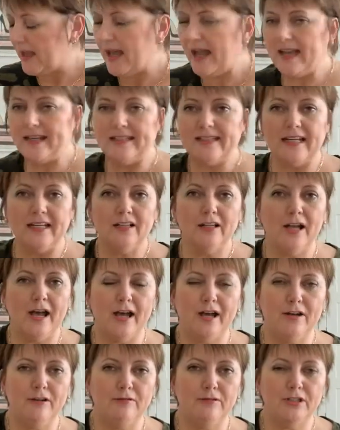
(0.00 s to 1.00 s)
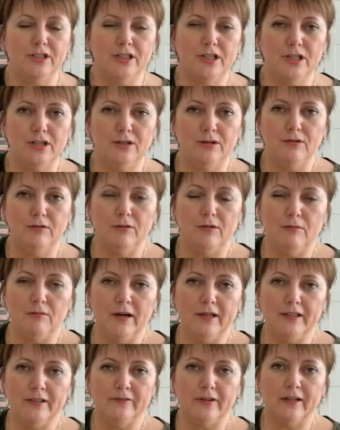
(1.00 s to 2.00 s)
I did go to
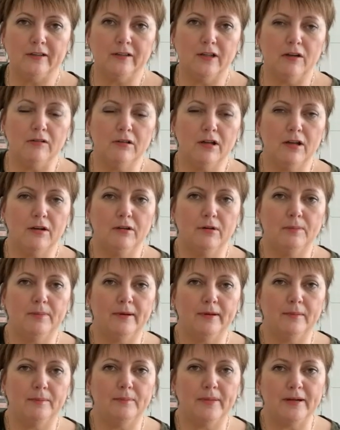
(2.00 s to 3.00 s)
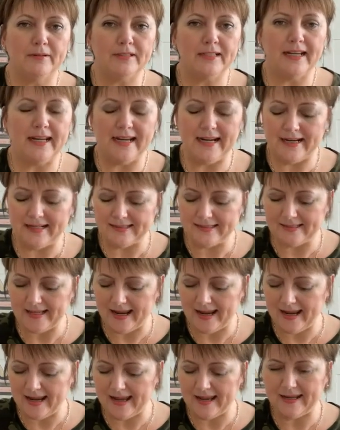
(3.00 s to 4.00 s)
one of our local boutiques
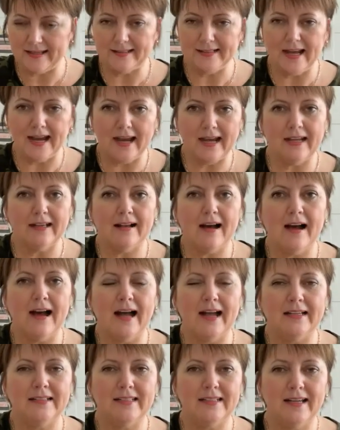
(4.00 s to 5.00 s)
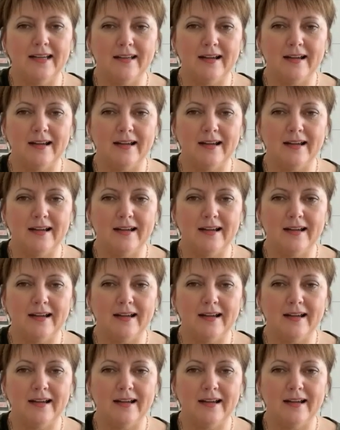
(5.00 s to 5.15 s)
and I got